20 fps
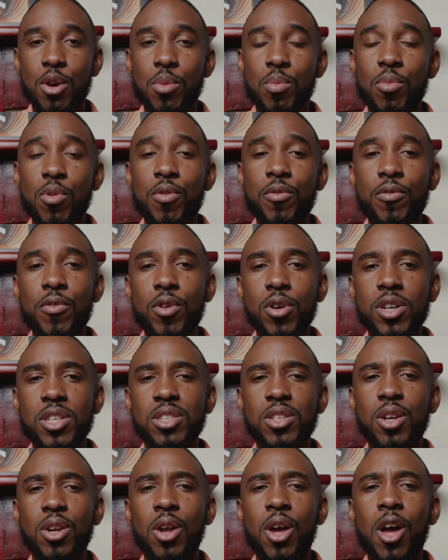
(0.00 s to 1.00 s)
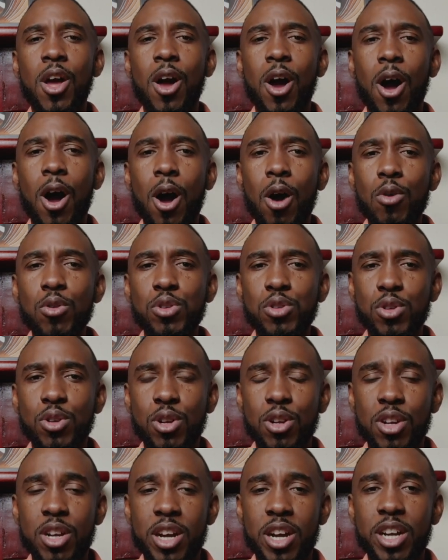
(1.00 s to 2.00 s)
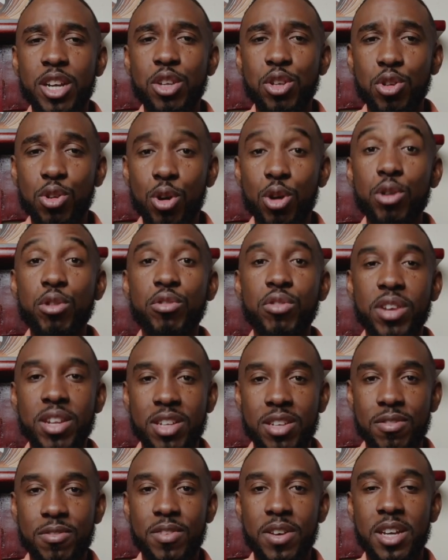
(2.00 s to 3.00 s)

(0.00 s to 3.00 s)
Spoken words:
More focus on how to learn your creative